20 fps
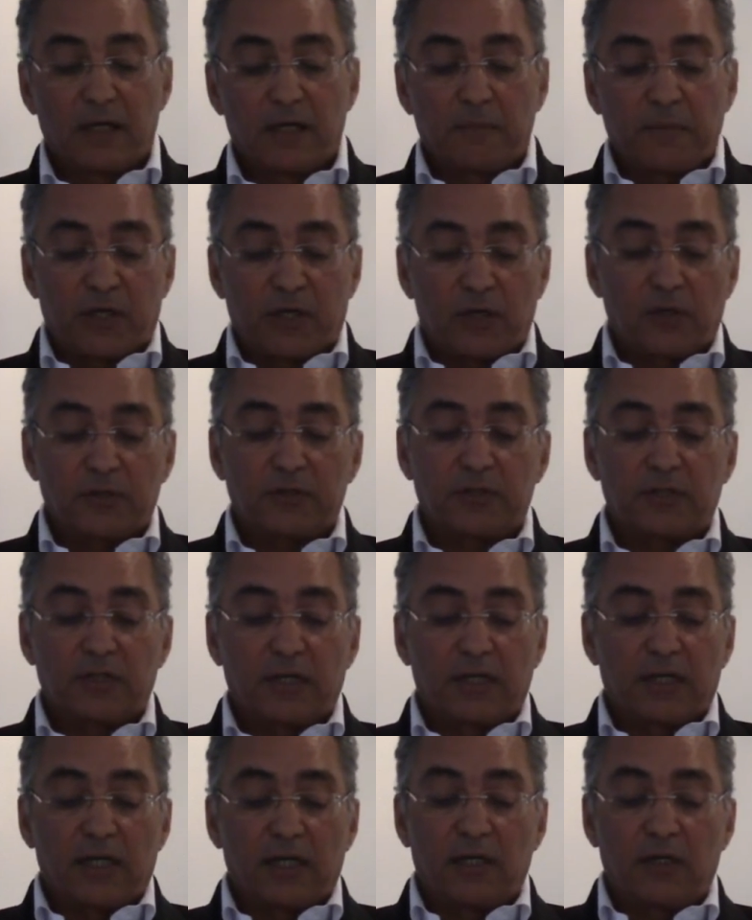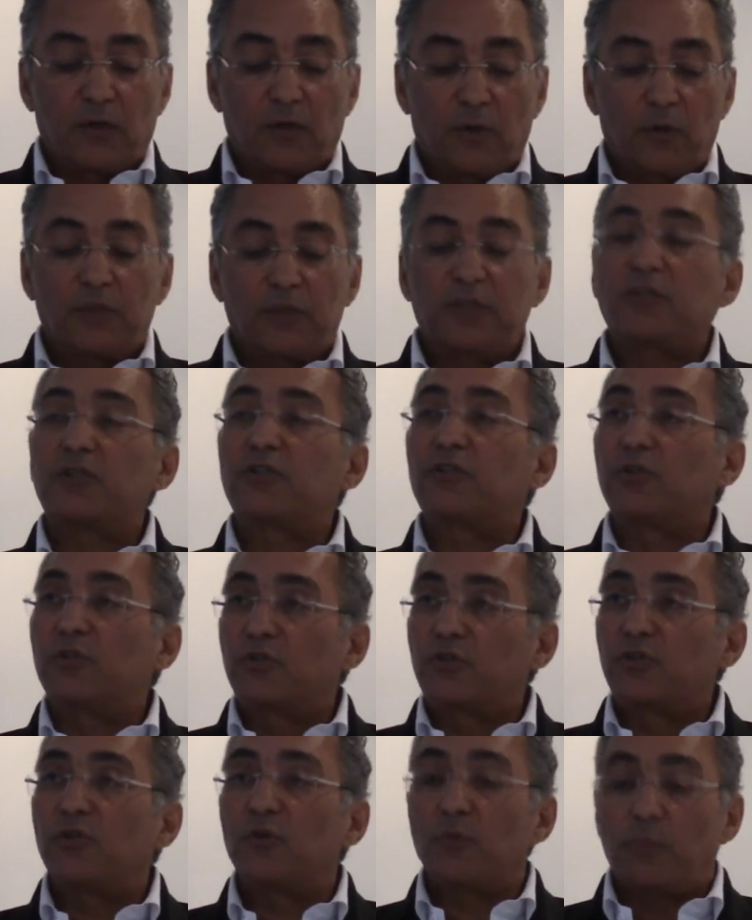because in order to
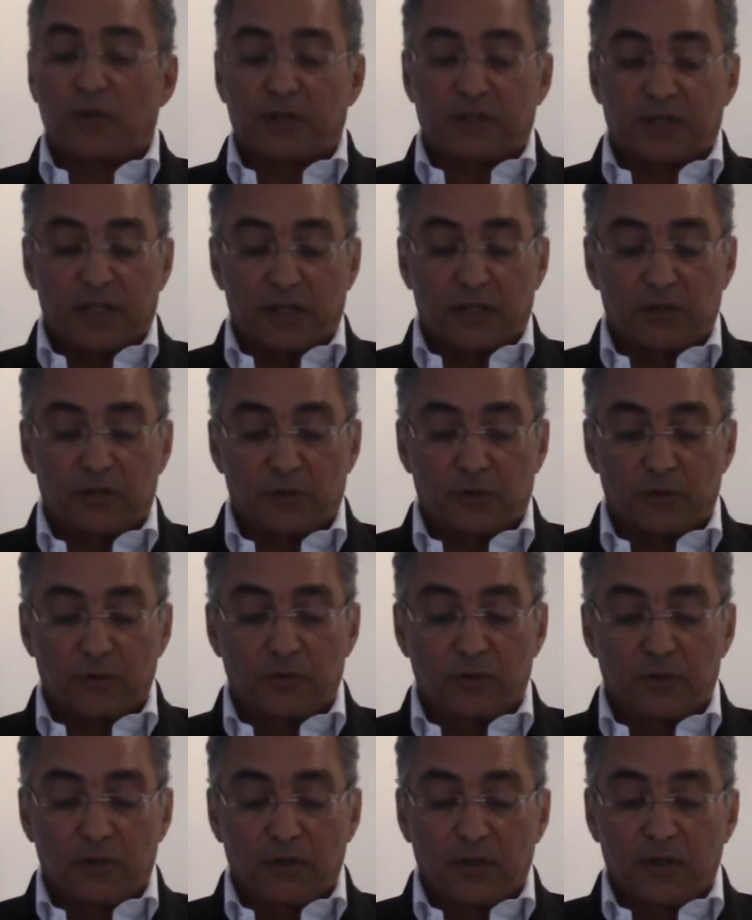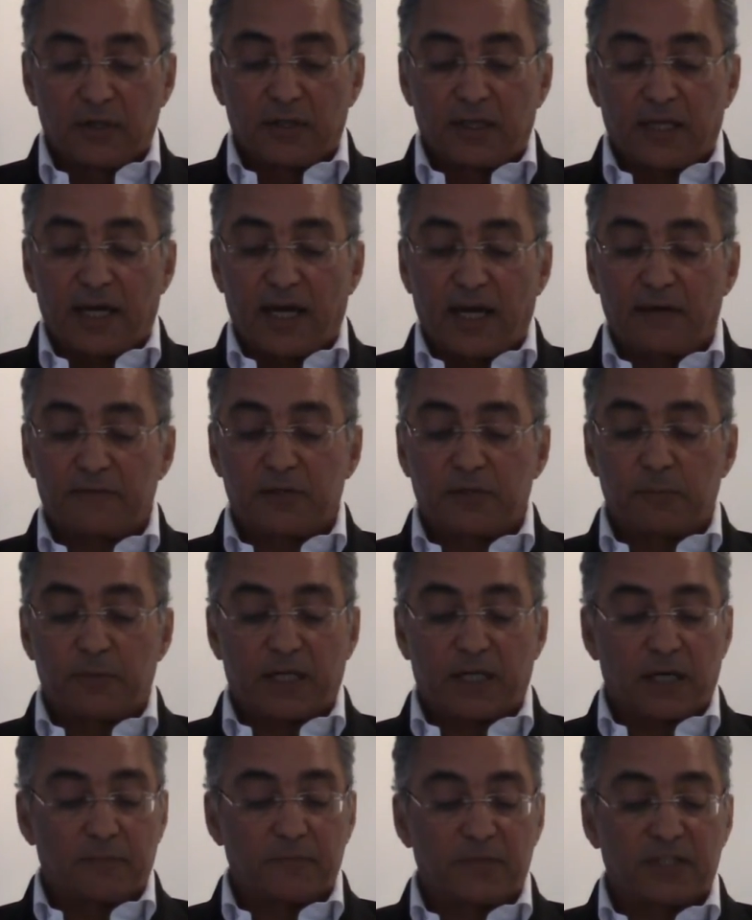do what they do, they have to
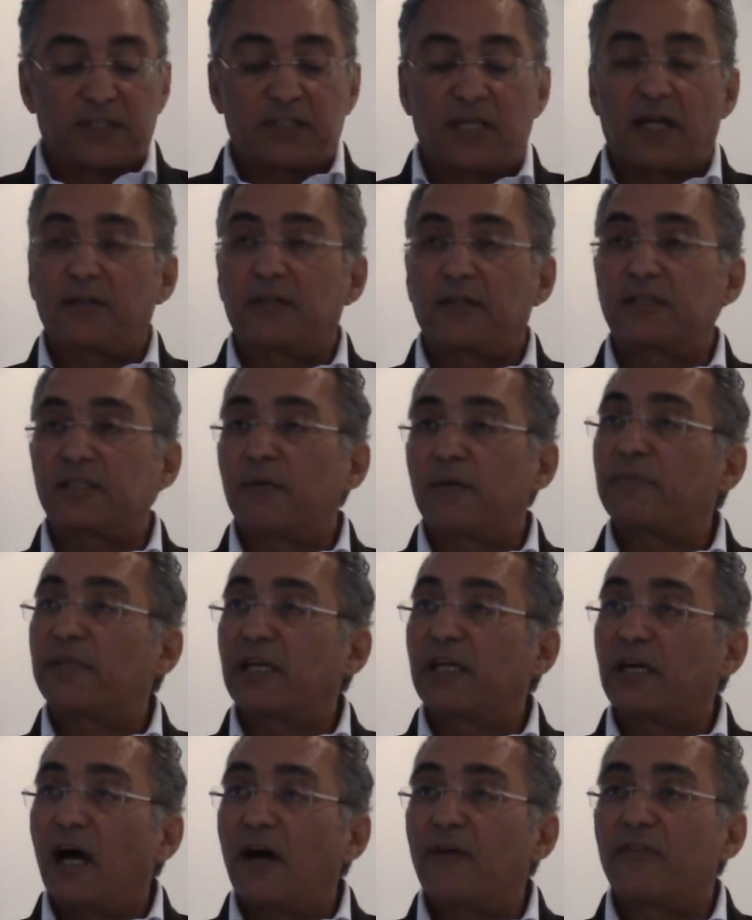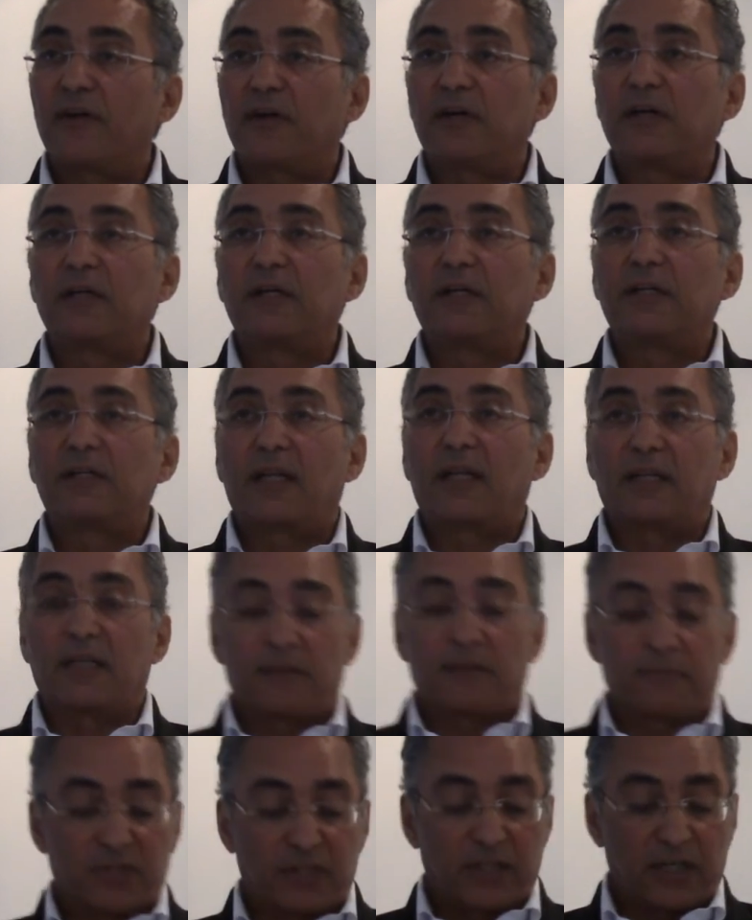become something other than
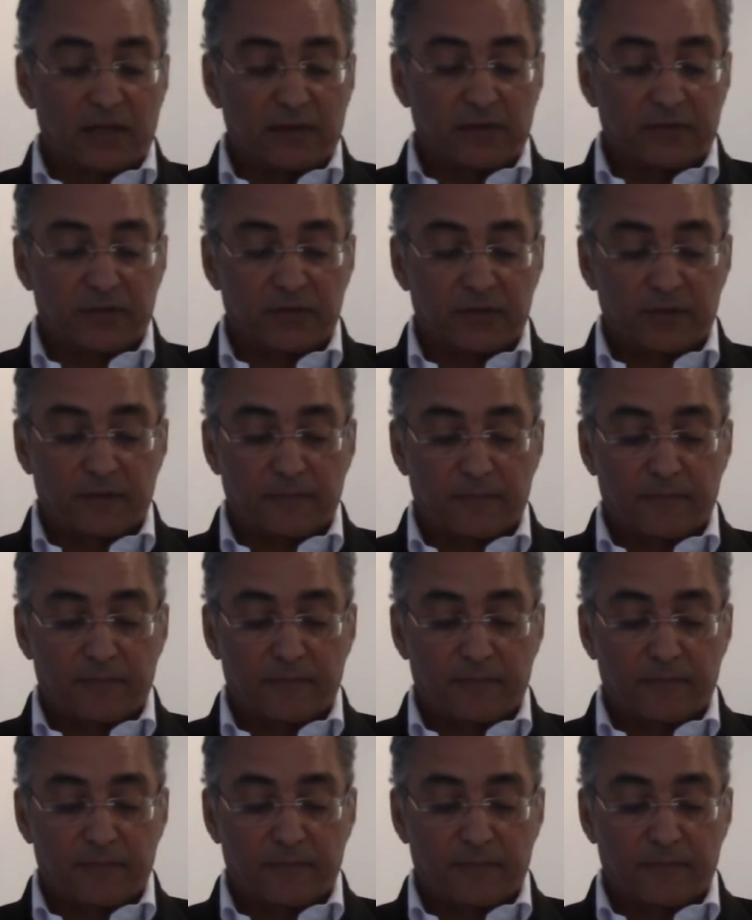themselves.